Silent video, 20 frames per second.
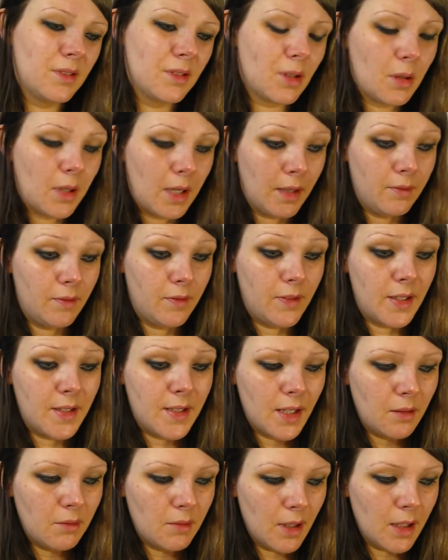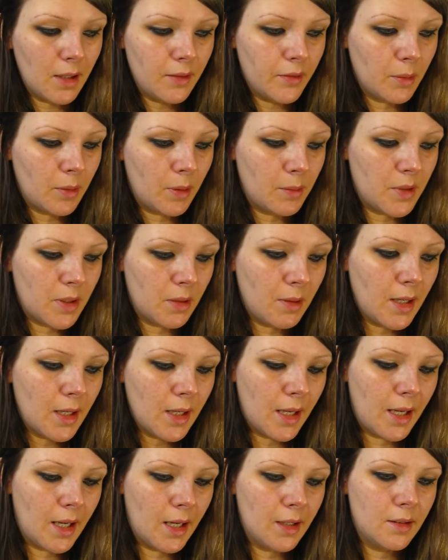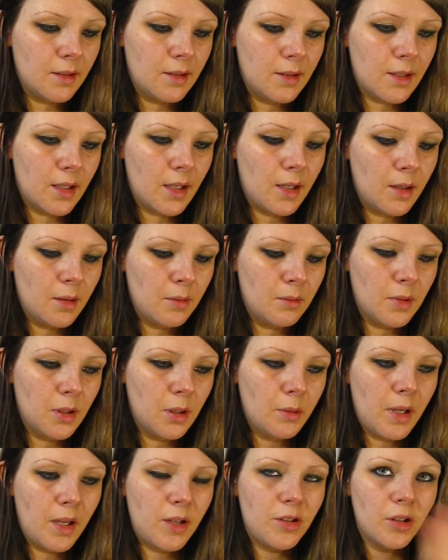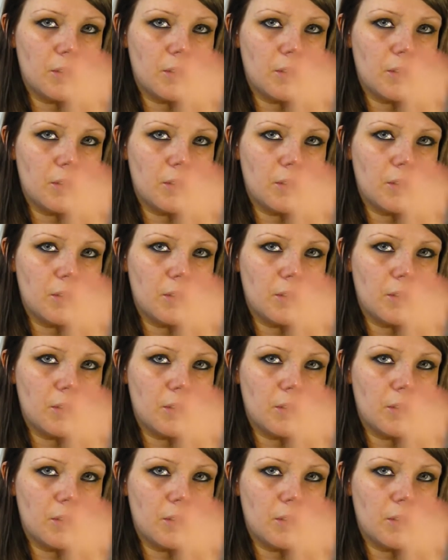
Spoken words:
quite fitting really for what I'm doing, and Louise